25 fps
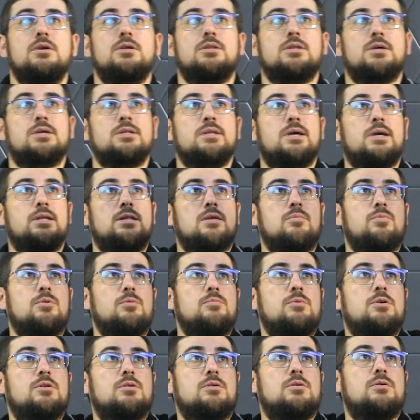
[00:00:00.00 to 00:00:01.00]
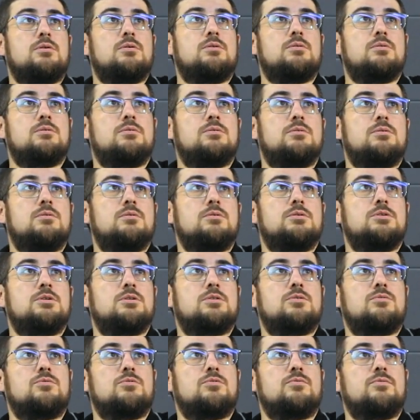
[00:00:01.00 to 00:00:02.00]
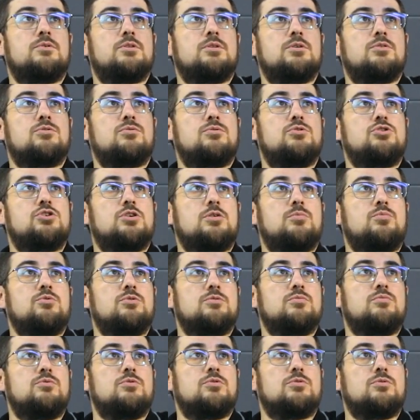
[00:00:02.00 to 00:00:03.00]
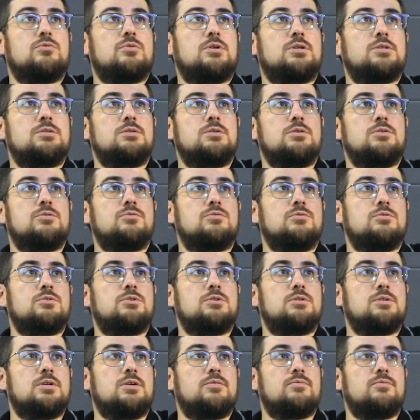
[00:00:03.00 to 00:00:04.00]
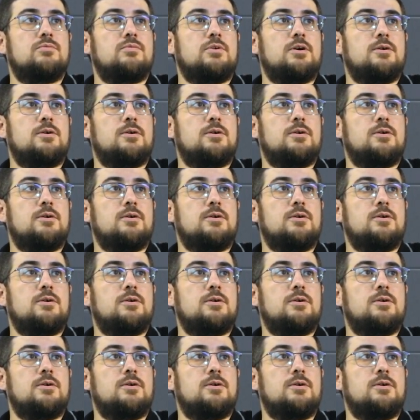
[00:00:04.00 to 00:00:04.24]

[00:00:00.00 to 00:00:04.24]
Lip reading: And then, for example, somewhere in this point, let there be a force F2.